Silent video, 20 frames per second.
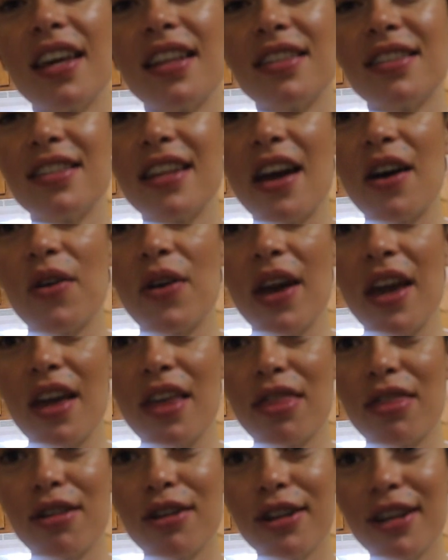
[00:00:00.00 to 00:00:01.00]
It's now
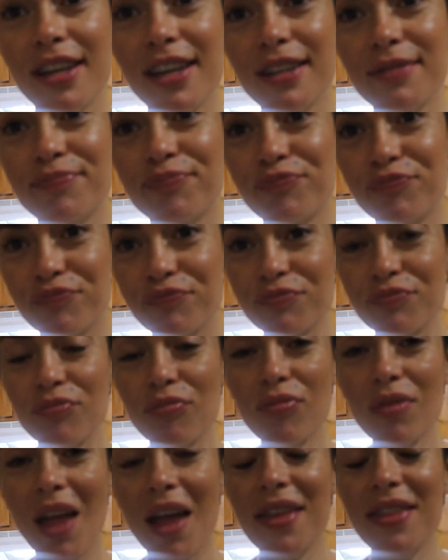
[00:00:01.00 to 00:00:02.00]
8:30.
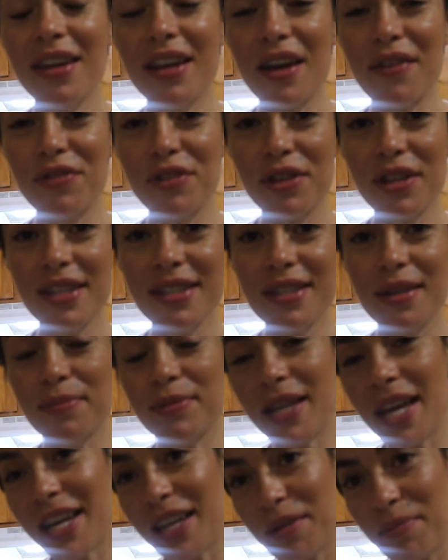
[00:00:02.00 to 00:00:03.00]
Then after this, I'm
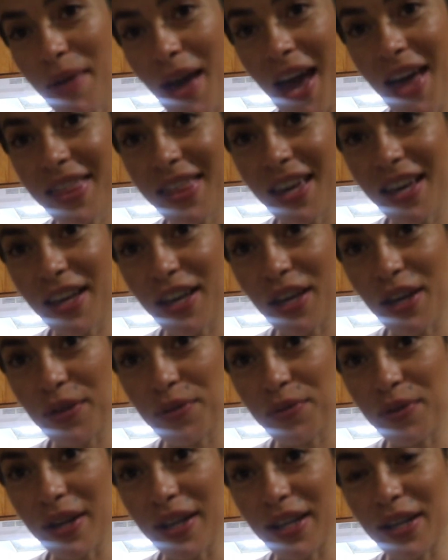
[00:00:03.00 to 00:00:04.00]
taking a bath and
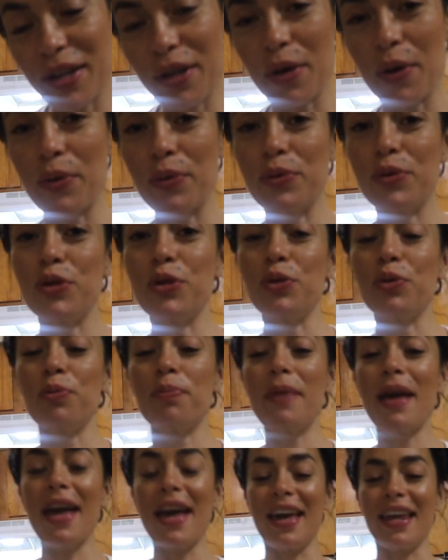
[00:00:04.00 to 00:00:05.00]
getting ready to go to
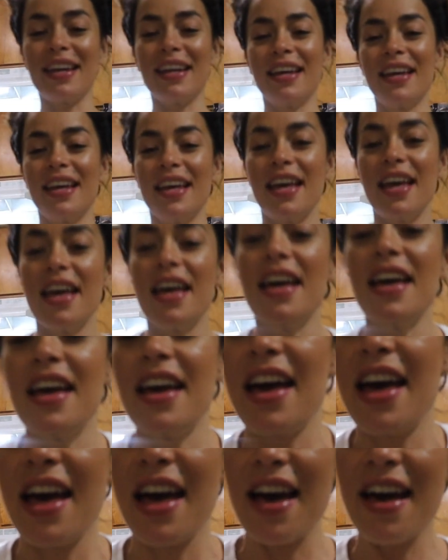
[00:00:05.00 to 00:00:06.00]
bed.
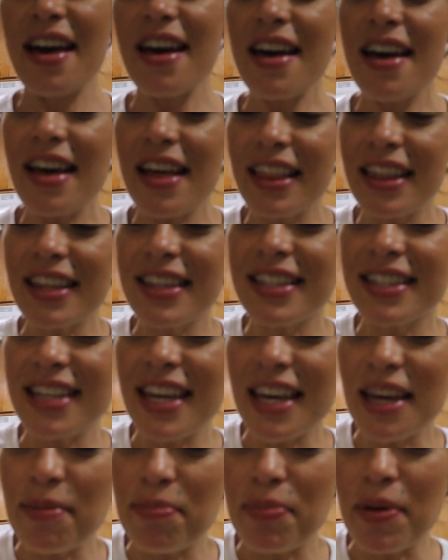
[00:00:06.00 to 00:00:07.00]
Let's
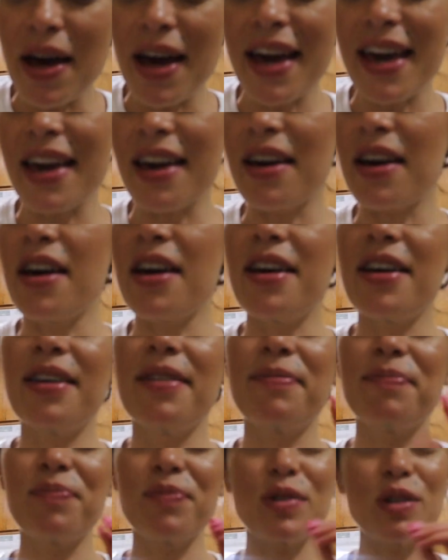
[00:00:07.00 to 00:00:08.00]
take a bite.
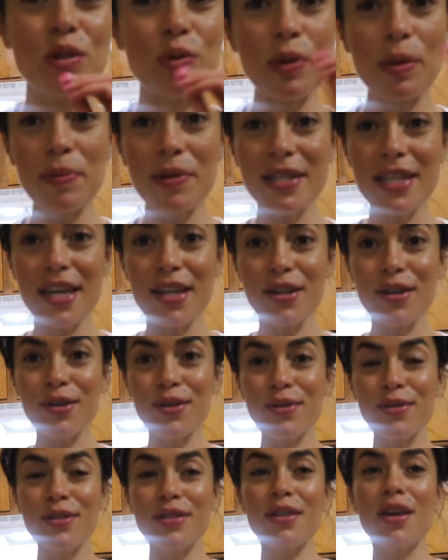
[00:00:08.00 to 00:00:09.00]
Sweet
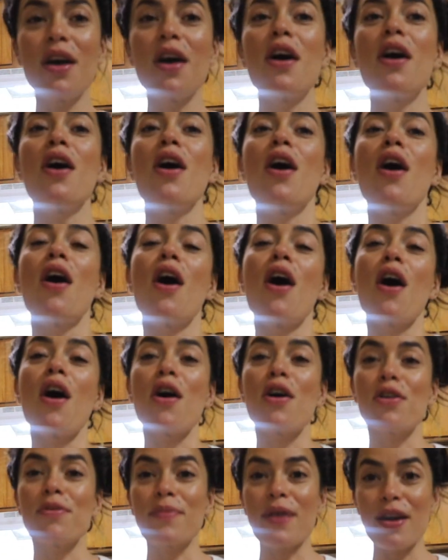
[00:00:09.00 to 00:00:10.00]
potatoes
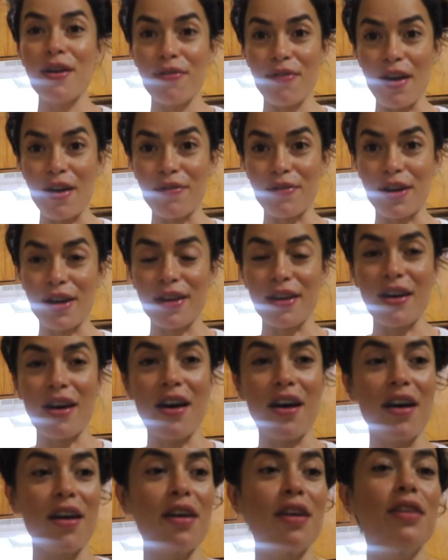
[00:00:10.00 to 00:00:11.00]
are my favorite,
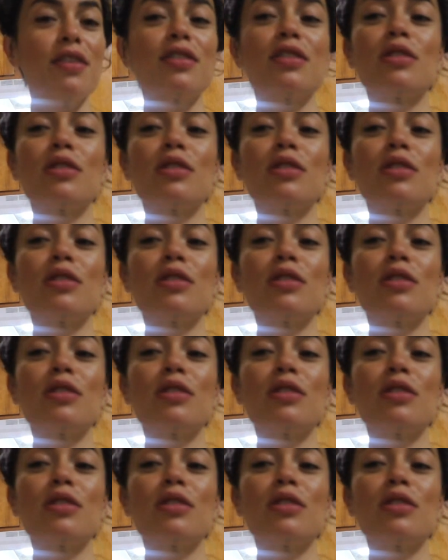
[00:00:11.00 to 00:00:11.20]
y'all.